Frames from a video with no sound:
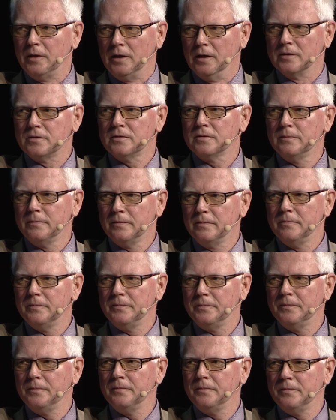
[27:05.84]
not
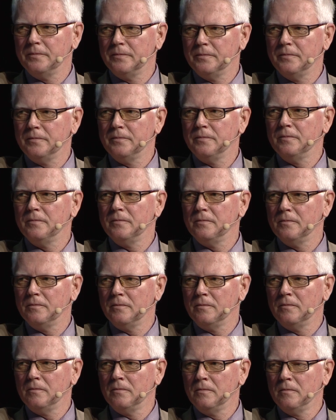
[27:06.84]
expected, and then you will call
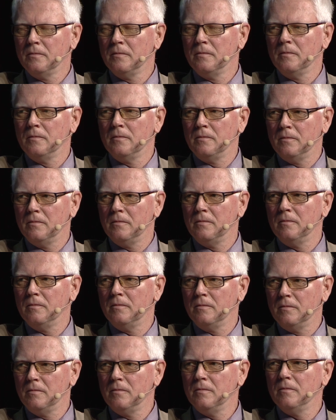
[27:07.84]
it awareness
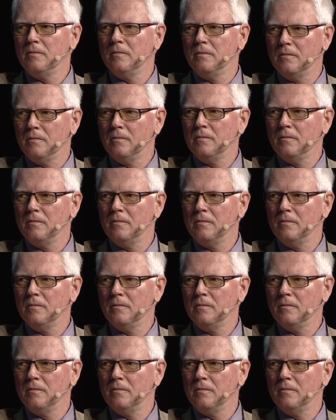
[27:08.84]
training.